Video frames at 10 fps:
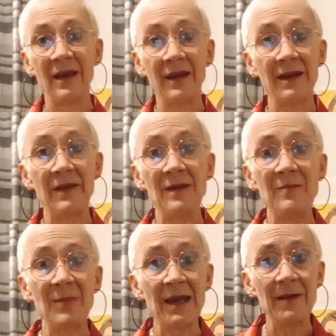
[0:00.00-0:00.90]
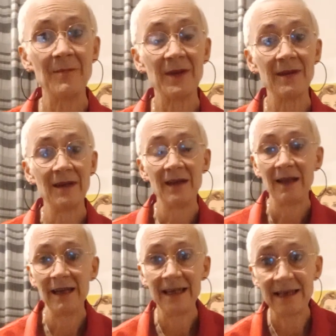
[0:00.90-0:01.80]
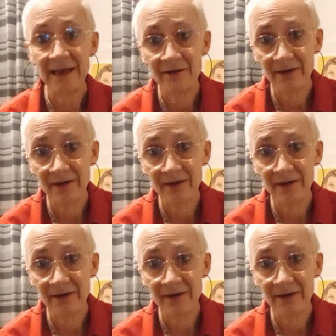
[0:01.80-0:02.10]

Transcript: Good evening, peeps. Lee's here